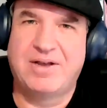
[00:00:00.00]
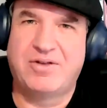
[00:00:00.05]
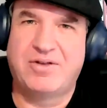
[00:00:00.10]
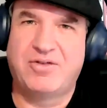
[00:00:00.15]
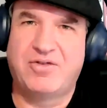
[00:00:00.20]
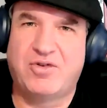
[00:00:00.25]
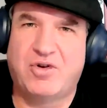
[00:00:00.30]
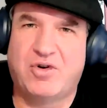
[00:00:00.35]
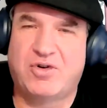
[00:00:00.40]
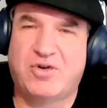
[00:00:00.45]

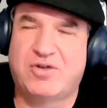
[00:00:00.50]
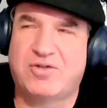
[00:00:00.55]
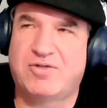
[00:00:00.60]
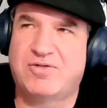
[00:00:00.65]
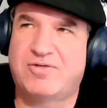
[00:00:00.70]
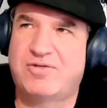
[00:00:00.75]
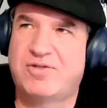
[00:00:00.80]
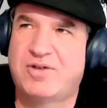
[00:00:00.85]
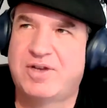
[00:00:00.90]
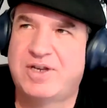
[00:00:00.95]
sort
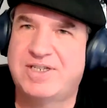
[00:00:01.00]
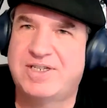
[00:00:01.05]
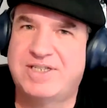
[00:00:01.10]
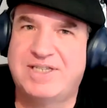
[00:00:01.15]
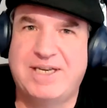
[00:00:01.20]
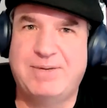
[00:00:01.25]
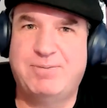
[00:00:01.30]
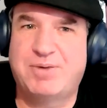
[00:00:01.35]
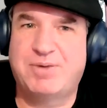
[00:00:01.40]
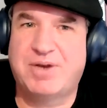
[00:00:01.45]
of
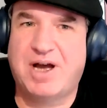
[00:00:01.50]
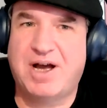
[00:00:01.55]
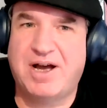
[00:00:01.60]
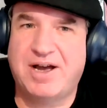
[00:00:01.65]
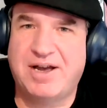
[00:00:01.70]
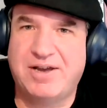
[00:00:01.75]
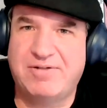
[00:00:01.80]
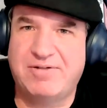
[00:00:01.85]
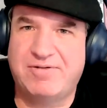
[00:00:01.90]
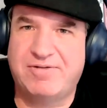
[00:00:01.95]
deep
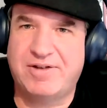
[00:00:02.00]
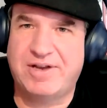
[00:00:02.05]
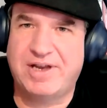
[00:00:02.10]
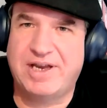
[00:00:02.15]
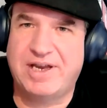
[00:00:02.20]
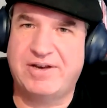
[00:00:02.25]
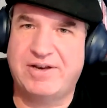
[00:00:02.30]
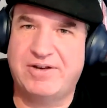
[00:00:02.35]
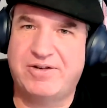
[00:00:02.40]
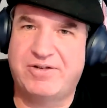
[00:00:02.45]
dive
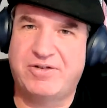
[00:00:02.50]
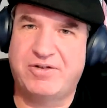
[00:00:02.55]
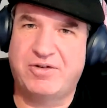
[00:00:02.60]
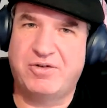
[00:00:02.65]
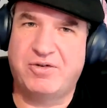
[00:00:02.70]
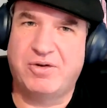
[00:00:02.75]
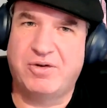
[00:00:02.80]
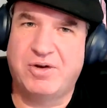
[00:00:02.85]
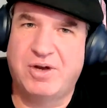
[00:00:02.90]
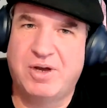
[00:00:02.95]

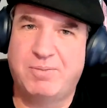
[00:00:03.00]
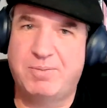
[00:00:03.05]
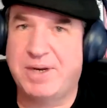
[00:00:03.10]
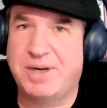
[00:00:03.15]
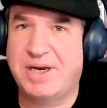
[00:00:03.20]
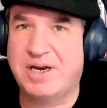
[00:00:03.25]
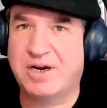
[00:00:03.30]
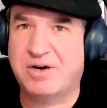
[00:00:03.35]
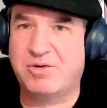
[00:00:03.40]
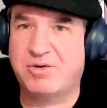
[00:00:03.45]
into
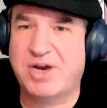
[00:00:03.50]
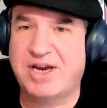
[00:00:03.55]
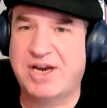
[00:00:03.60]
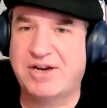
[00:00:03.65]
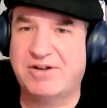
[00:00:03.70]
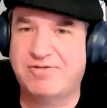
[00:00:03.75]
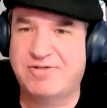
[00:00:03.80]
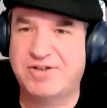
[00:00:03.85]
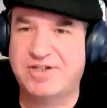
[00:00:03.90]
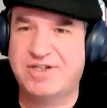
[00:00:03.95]
being a
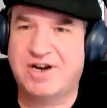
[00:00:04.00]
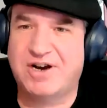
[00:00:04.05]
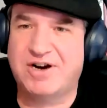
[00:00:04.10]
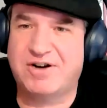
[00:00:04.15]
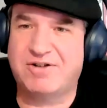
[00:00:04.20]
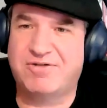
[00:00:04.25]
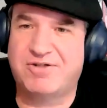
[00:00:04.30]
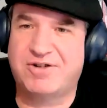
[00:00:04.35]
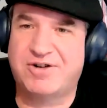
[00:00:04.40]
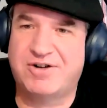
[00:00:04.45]
creative
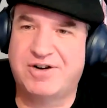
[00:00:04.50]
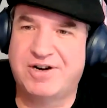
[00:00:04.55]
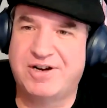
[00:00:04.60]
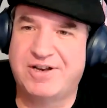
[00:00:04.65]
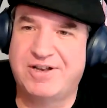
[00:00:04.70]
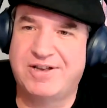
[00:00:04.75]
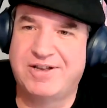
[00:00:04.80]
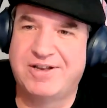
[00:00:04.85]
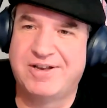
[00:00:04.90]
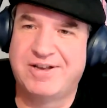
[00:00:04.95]
photographer
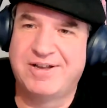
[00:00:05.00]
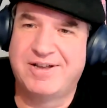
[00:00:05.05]
and